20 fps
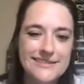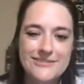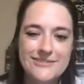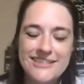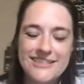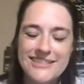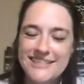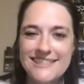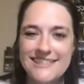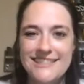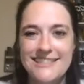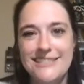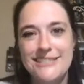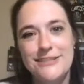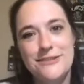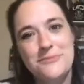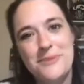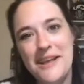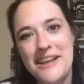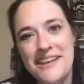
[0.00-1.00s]
We just need
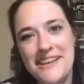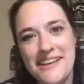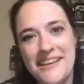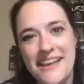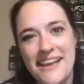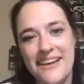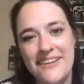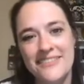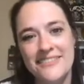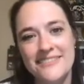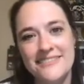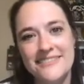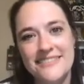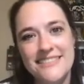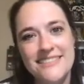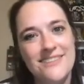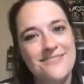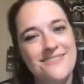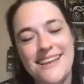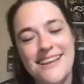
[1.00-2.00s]
your bank account
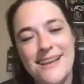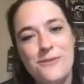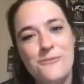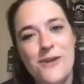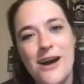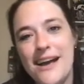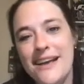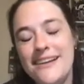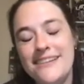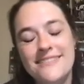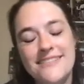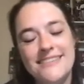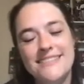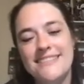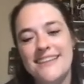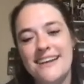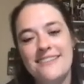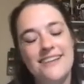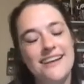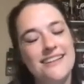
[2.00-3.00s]
so we can wire it
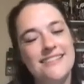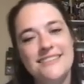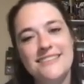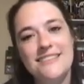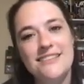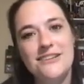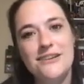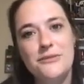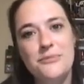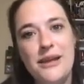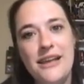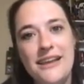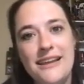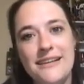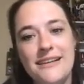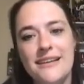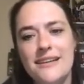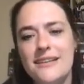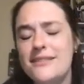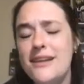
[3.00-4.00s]
directly to your
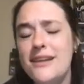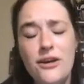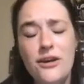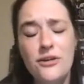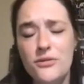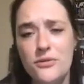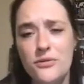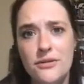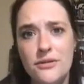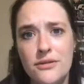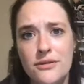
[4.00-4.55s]
bank. No.